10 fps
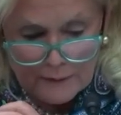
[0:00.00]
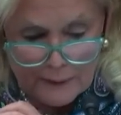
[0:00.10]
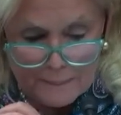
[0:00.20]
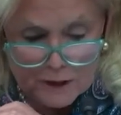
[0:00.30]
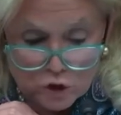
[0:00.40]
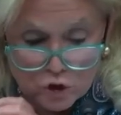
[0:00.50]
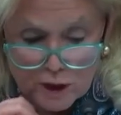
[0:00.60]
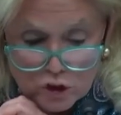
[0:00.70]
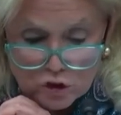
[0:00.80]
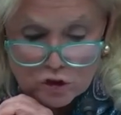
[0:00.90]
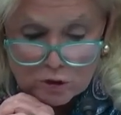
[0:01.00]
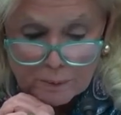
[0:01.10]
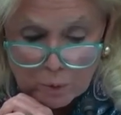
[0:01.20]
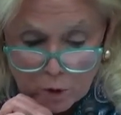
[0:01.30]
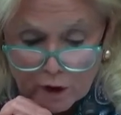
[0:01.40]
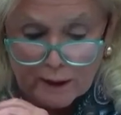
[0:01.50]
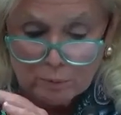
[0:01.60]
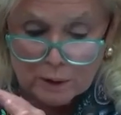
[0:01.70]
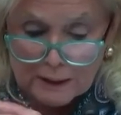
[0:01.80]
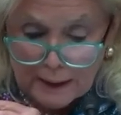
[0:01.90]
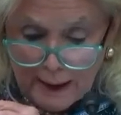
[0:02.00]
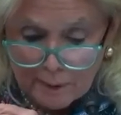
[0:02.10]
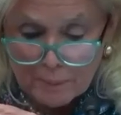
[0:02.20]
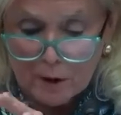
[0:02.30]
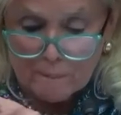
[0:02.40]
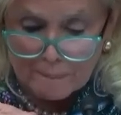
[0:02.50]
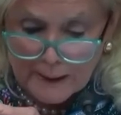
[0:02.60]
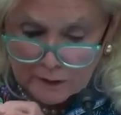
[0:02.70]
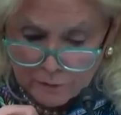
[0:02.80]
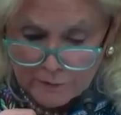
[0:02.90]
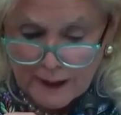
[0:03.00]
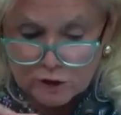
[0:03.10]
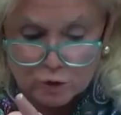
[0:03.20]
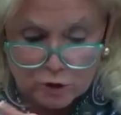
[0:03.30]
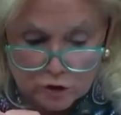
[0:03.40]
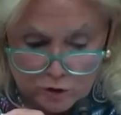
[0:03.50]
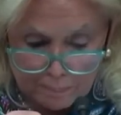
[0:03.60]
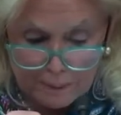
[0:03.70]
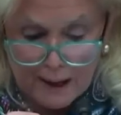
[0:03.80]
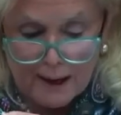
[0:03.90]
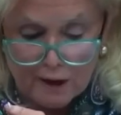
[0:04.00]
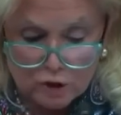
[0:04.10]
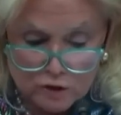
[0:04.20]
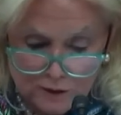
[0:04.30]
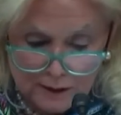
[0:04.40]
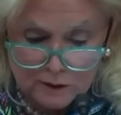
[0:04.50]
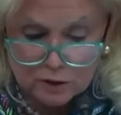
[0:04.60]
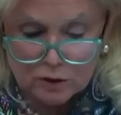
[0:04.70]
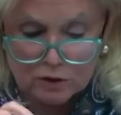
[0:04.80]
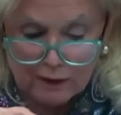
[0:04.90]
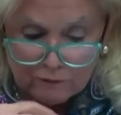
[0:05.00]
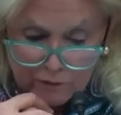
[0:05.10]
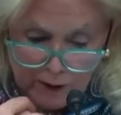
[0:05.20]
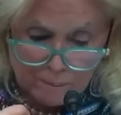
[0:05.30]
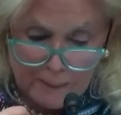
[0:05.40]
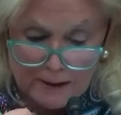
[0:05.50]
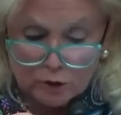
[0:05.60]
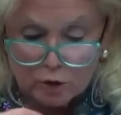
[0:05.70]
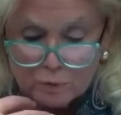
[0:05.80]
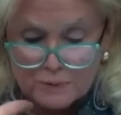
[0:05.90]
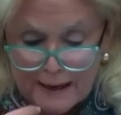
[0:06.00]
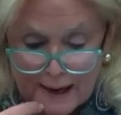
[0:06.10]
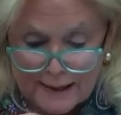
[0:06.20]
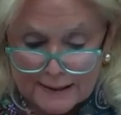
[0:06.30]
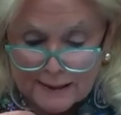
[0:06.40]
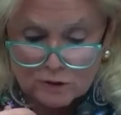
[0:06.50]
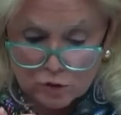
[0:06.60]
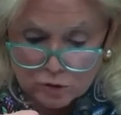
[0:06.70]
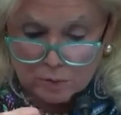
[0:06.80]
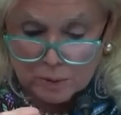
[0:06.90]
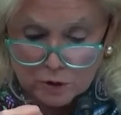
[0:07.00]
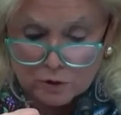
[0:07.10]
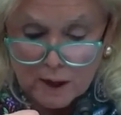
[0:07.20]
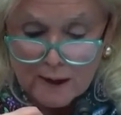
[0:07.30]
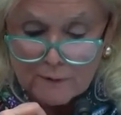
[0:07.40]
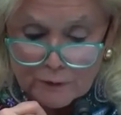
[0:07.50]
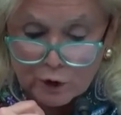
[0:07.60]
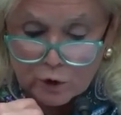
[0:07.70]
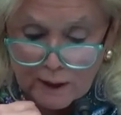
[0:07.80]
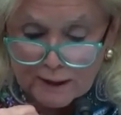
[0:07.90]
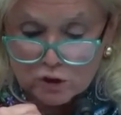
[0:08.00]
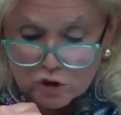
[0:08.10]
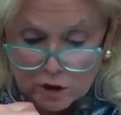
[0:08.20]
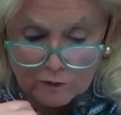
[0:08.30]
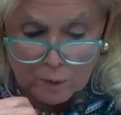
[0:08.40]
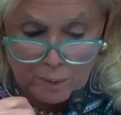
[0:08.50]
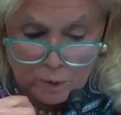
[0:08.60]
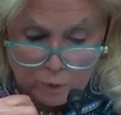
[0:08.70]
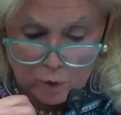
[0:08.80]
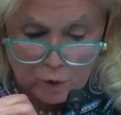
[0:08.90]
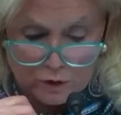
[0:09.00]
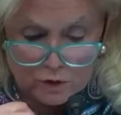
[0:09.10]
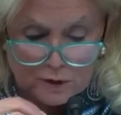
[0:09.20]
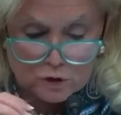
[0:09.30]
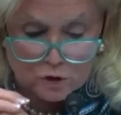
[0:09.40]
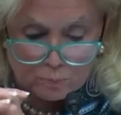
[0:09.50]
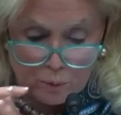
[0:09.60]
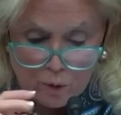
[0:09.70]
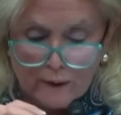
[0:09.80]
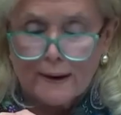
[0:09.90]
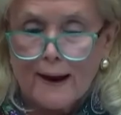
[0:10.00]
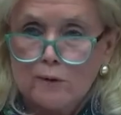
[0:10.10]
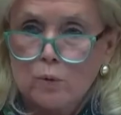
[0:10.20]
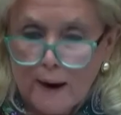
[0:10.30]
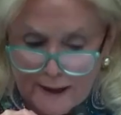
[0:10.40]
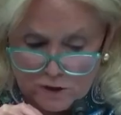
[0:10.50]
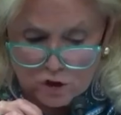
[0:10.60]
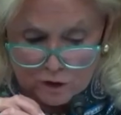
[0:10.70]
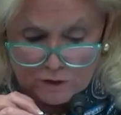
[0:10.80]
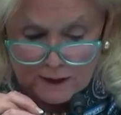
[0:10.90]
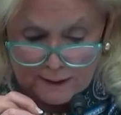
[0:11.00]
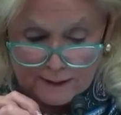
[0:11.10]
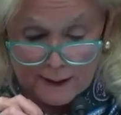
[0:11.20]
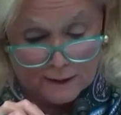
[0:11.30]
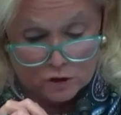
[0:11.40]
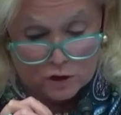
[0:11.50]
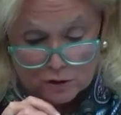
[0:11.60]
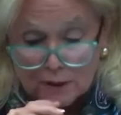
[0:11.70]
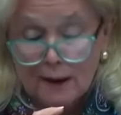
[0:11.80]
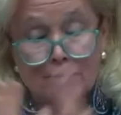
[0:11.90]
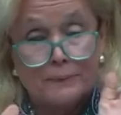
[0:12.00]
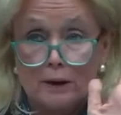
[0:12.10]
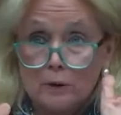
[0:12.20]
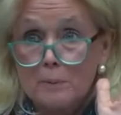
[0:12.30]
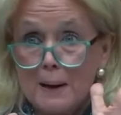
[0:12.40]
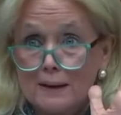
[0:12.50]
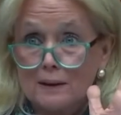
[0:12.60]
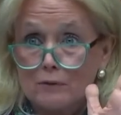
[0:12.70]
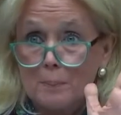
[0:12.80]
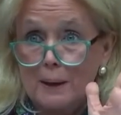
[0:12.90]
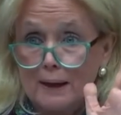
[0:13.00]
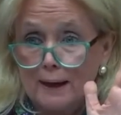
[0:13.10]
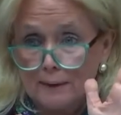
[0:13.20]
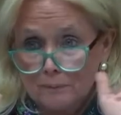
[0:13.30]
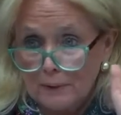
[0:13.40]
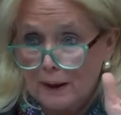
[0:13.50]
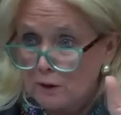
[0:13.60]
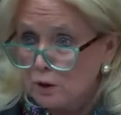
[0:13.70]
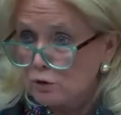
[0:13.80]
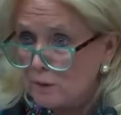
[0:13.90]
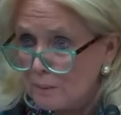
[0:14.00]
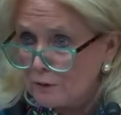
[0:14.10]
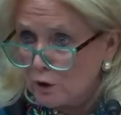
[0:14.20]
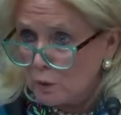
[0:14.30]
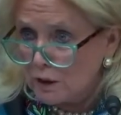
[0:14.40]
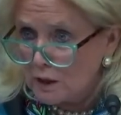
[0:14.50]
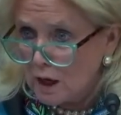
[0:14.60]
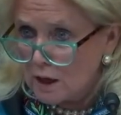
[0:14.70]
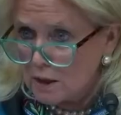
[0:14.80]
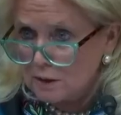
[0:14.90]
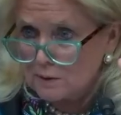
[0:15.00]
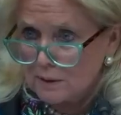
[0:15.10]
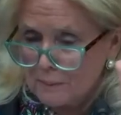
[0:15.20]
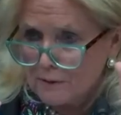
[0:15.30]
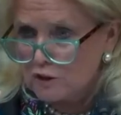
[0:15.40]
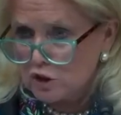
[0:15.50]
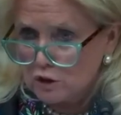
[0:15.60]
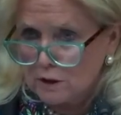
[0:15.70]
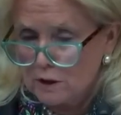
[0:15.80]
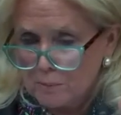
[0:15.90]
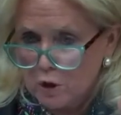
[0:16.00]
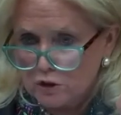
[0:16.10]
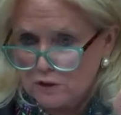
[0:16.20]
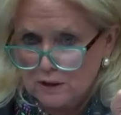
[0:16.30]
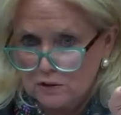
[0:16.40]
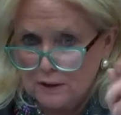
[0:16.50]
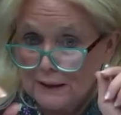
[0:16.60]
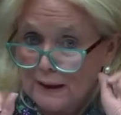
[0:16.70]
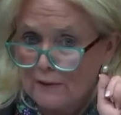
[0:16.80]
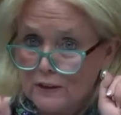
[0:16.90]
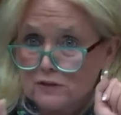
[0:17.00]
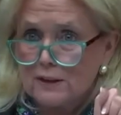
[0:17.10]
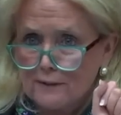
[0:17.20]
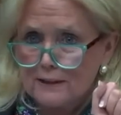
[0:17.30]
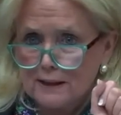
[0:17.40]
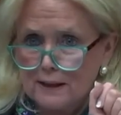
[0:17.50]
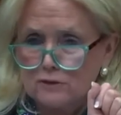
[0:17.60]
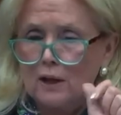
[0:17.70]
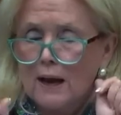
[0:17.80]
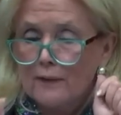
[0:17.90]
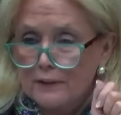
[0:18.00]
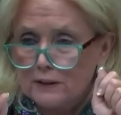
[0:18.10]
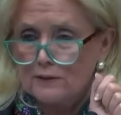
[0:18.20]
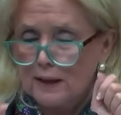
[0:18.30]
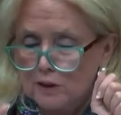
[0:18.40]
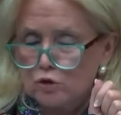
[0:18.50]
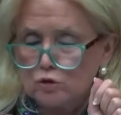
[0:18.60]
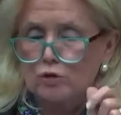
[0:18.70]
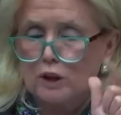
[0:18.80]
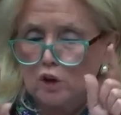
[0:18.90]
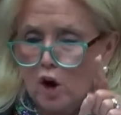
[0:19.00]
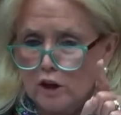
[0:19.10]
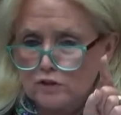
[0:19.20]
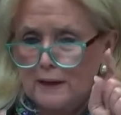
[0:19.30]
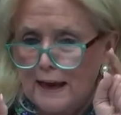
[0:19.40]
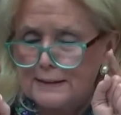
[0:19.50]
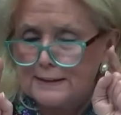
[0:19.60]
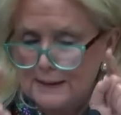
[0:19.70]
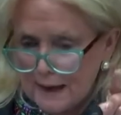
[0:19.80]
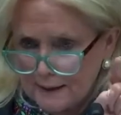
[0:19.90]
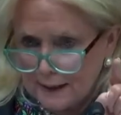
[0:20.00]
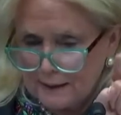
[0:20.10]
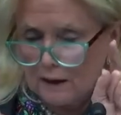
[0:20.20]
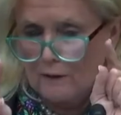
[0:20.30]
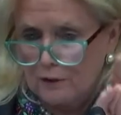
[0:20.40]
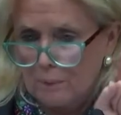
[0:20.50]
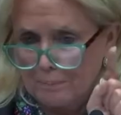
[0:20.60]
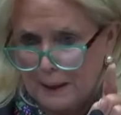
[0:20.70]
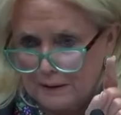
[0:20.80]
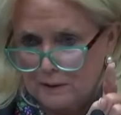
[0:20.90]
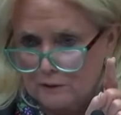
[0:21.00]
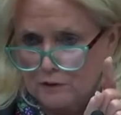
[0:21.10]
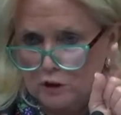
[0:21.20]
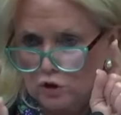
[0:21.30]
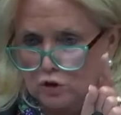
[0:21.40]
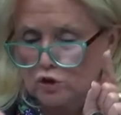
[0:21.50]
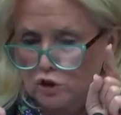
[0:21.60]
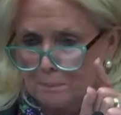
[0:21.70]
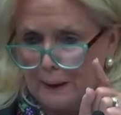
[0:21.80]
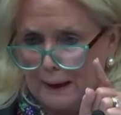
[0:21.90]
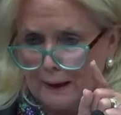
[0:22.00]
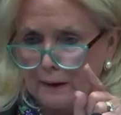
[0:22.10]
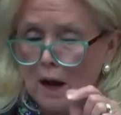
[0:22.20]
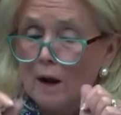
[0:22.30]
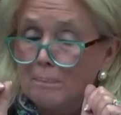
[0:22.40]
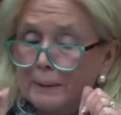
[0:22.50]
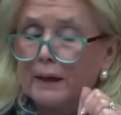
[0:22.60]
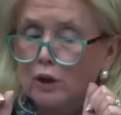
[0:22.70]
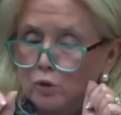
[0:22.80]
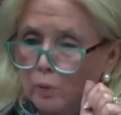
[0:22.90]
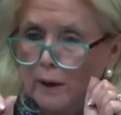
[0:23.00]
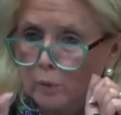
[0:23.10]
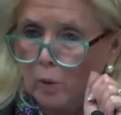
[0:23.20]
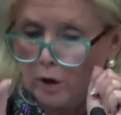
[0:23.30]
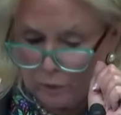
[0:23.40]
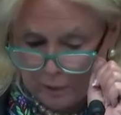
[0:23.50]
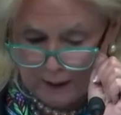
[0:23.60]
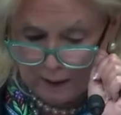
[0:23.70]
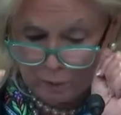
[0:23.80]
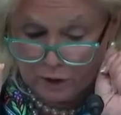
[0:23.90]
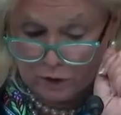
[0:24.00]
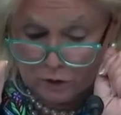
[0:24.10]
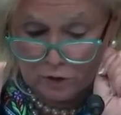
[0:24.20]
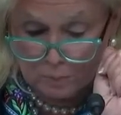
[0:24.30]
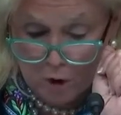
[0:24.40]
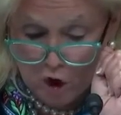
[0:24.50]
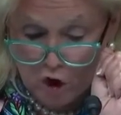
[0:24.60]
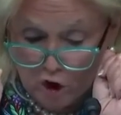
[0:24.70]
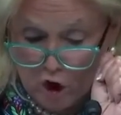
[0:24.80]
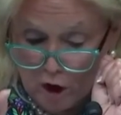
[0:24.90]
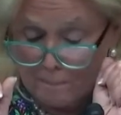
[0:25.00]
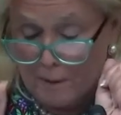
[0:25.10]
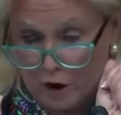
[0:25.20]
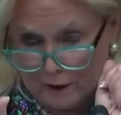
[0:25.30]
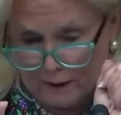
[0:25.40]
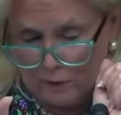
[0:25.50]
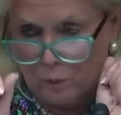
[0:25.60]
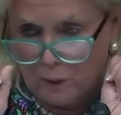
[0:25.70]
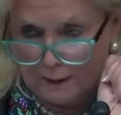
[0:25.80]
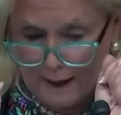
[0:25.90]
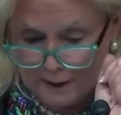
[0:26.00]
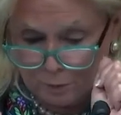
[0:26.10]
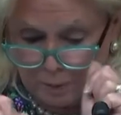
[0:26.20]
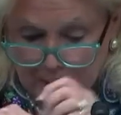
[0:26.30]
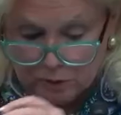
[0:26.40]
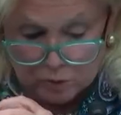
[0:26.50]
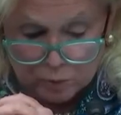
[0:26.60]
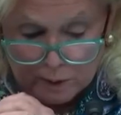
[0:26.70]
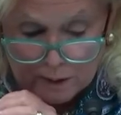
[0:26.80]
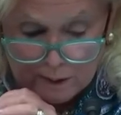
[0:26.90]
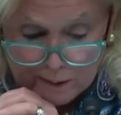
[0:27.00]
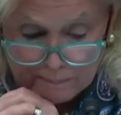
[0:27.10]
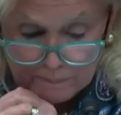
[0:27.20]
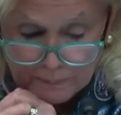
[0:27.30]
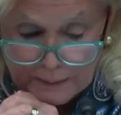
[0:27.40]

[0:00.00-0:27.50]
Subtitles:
The administration should be working with labor, manufacturers, suppliers, dealers, environmental groups, and consumers to create achievable rules that support a range of technologies. Going to remind everybody, I know some of you are young, some of us are a little more seasoned. In the 70s, this industry lost a decade of competitiveness to Japan because we weren't ready with the small car market when gas prices went up.